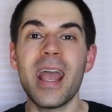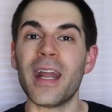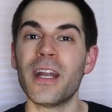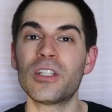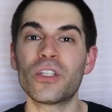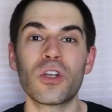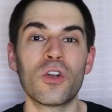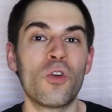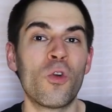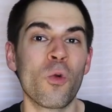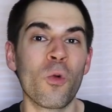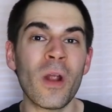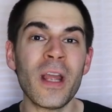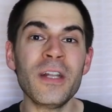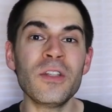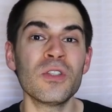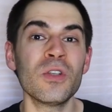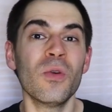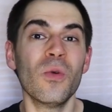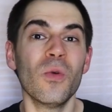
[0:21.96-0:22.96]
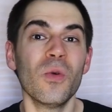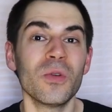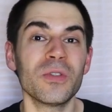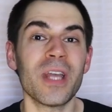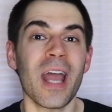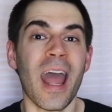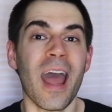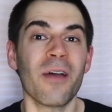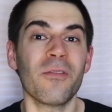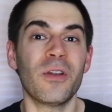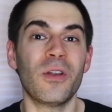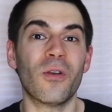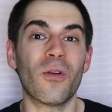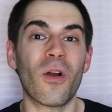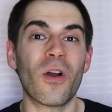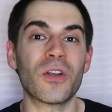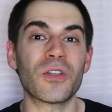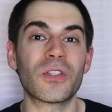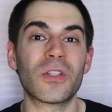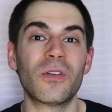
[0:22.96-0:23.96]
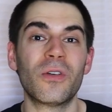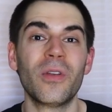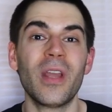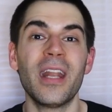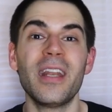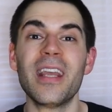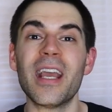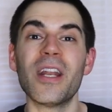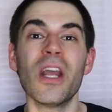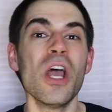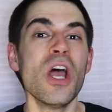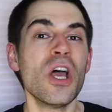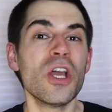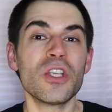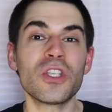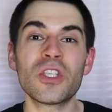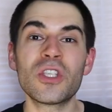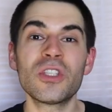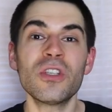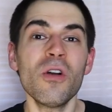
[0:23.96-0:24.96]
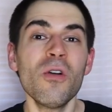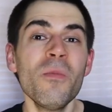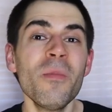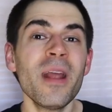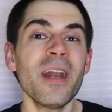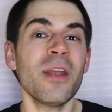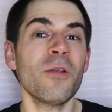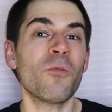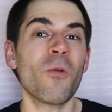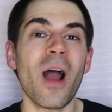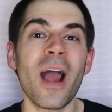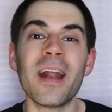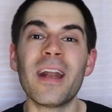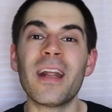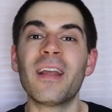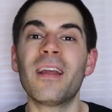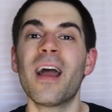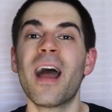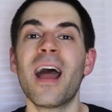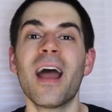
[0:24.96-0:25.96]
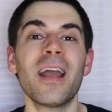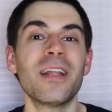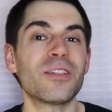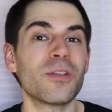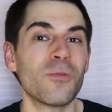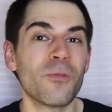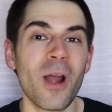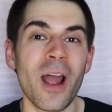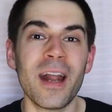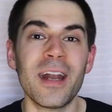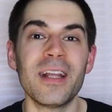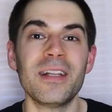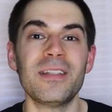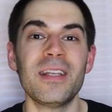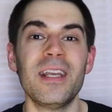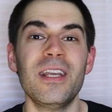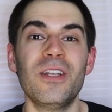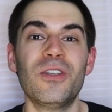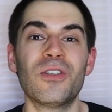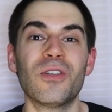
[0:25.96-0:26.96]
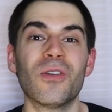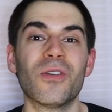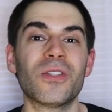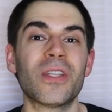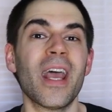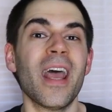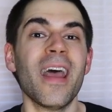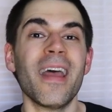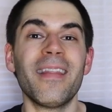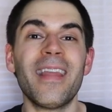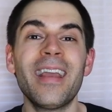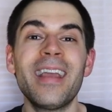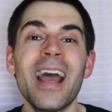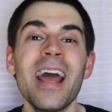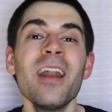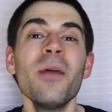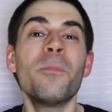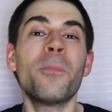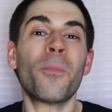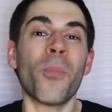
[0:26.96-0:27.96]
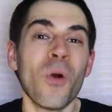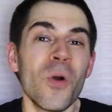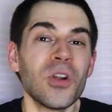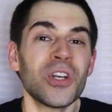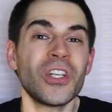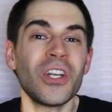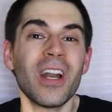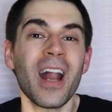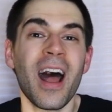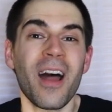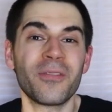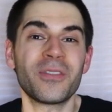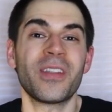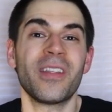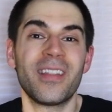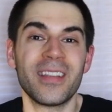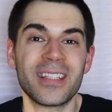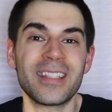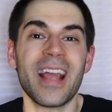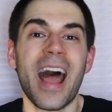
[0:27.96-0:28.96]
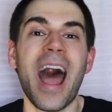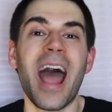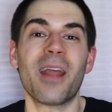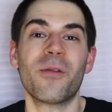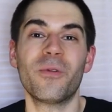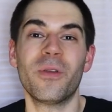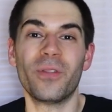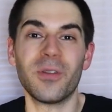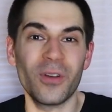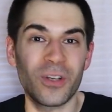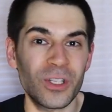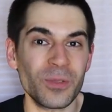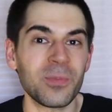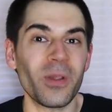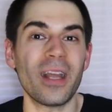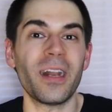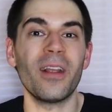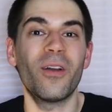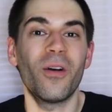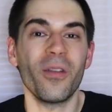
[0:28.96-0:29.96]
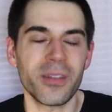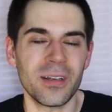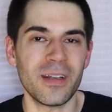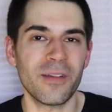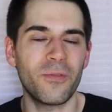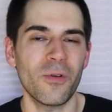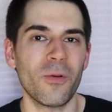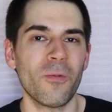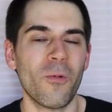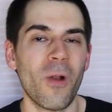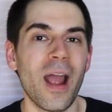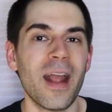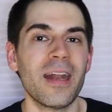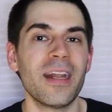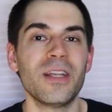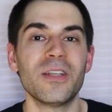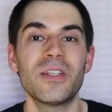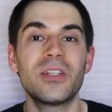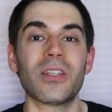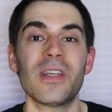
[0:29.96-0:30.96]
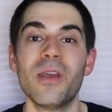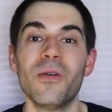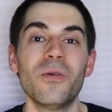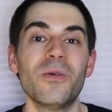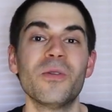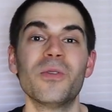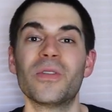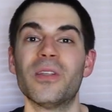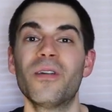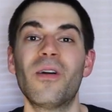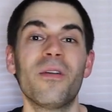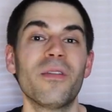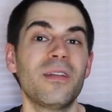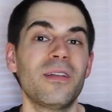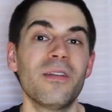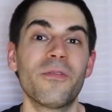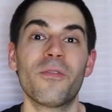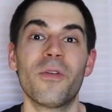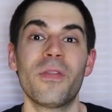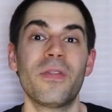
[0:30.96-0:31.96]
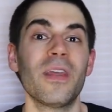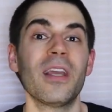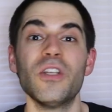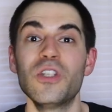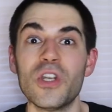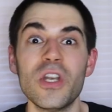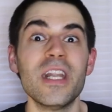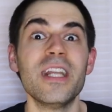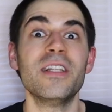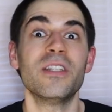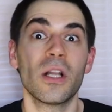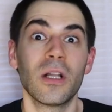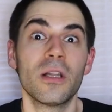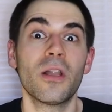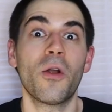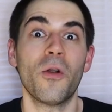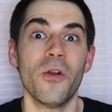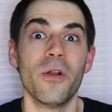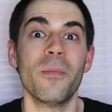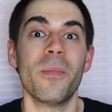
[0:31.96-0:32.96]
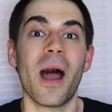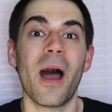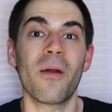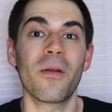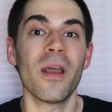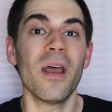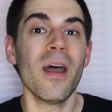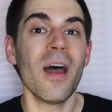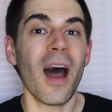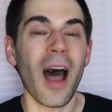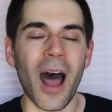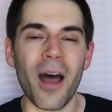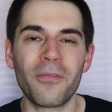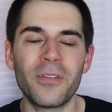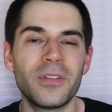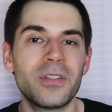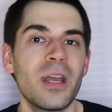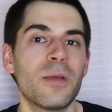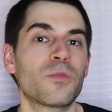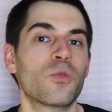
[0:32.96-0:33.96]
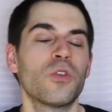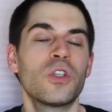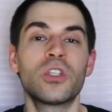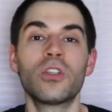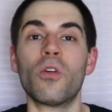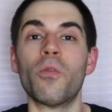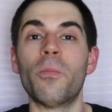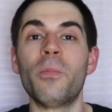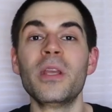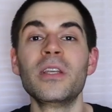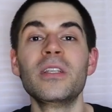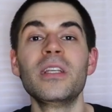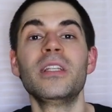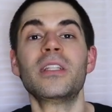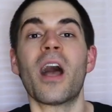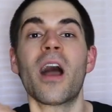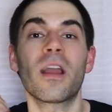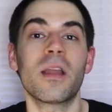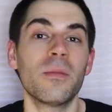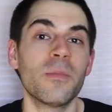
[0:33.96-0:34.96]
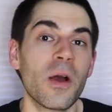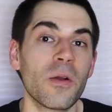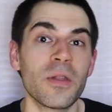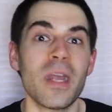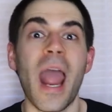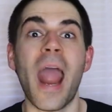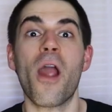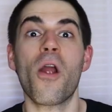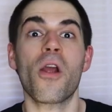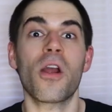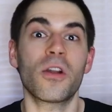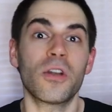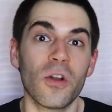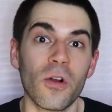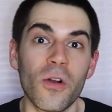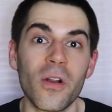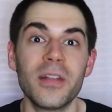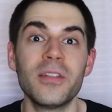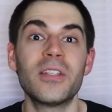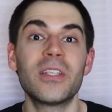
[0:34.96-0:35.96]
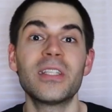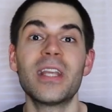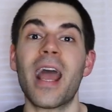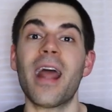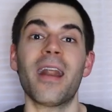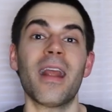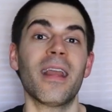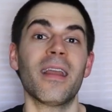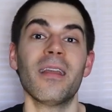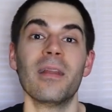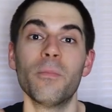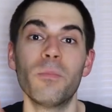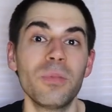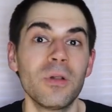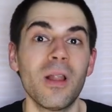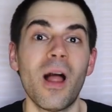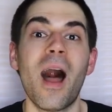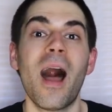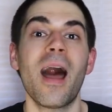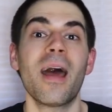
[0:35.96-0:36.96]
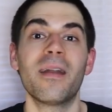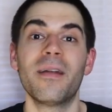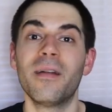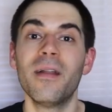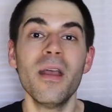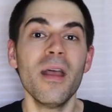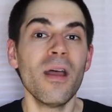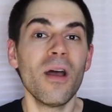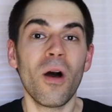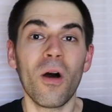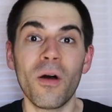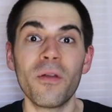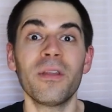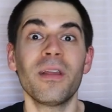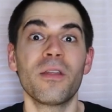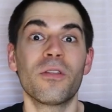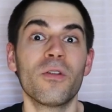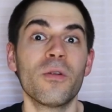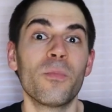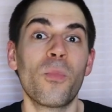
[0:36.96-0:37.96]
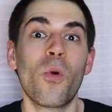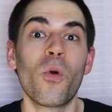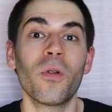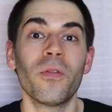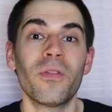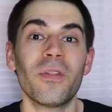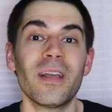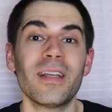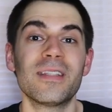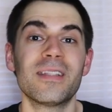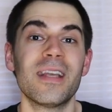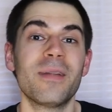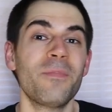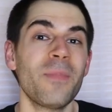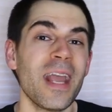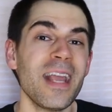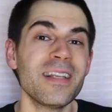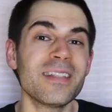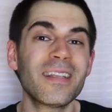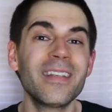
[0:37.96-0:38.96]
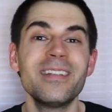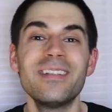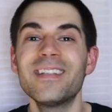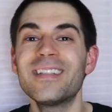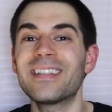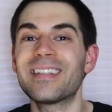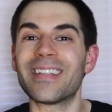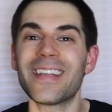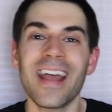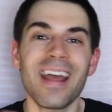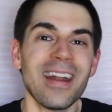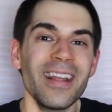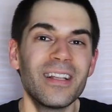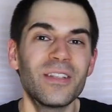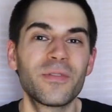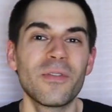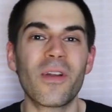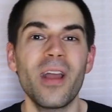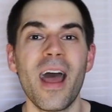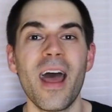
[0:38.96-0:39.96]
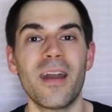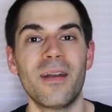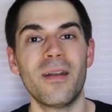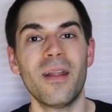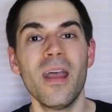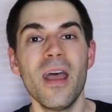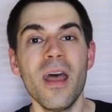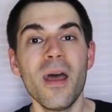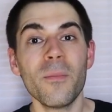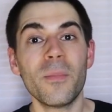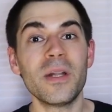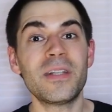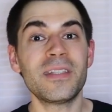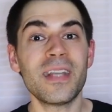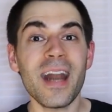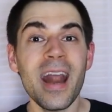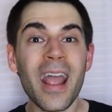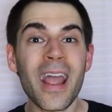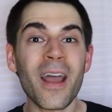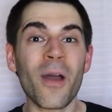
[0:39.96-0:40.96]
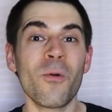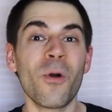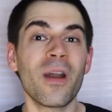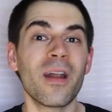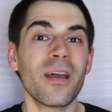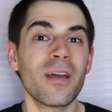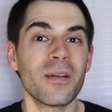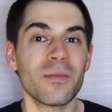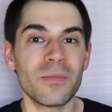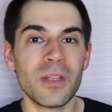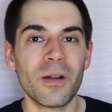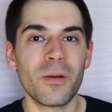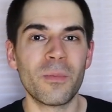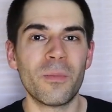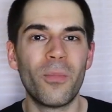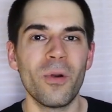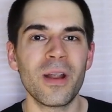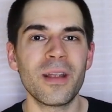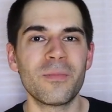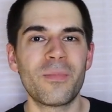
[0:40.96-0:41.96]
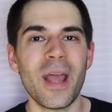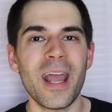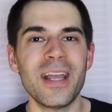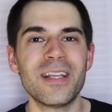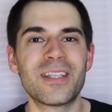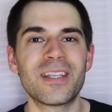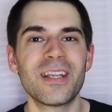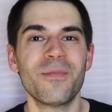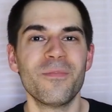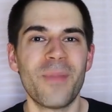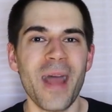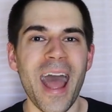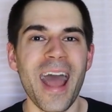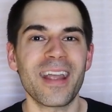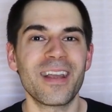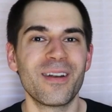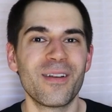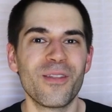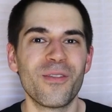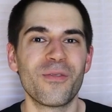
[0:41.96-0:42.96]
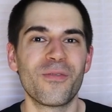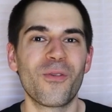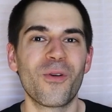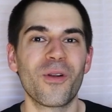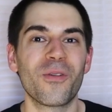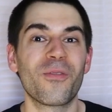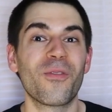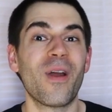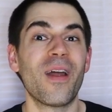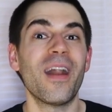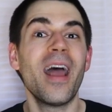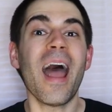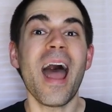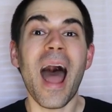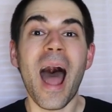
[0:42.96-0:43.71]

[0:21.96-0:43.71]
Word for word: and it's a great tool to have in your arsenal, and yet so many writing guides and writing teachers, they kind of push it off to the side when they're explaining all the different writing skills and all the different things you need to learn about. Oftentimes we're so busy talking about character and setting and plot and all the other important things that pacing just kind of gets forgotten. But today I want to, bring pacing back into the forefront.